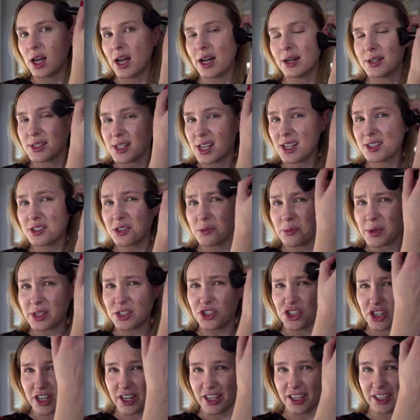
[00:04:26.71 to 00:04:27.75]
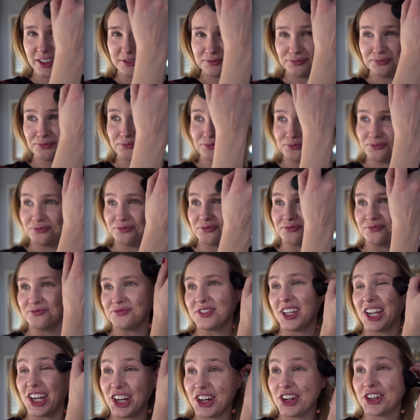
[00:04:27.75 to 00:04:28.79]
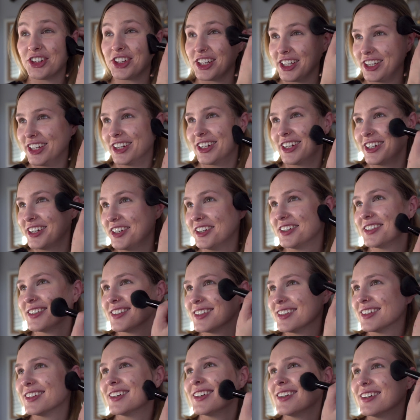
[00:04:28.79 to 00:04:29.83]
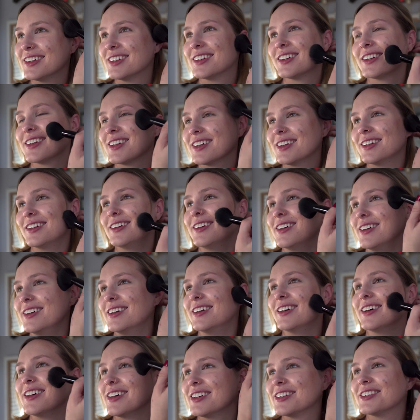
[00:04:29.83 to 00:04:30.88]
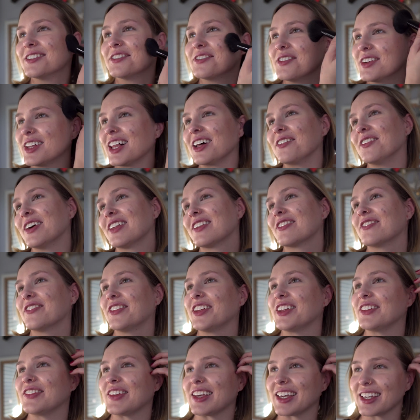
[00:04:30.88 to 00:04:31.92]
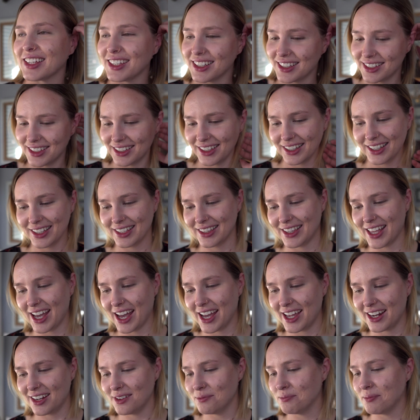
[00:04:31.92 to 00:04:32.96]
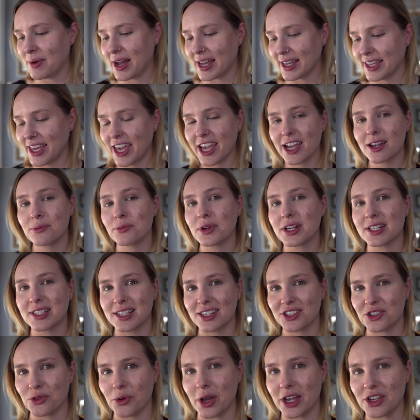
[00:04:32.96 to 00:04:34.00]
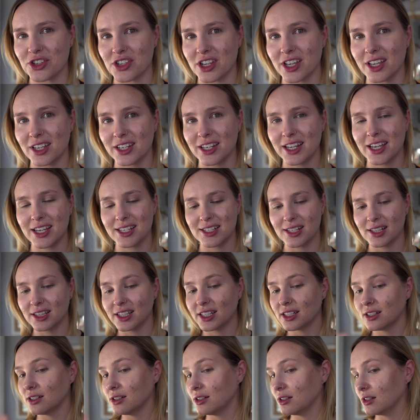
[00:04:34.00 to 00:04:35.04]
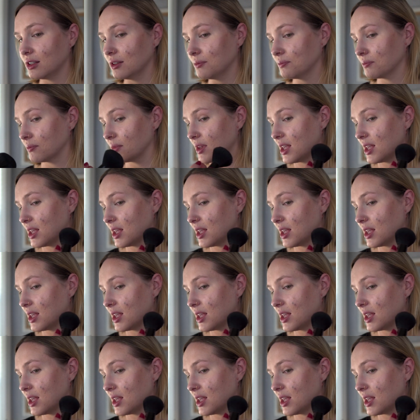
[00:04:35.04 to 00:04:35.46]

I was also mentioning earlier, while I wasn't filming, that my camera situation is a little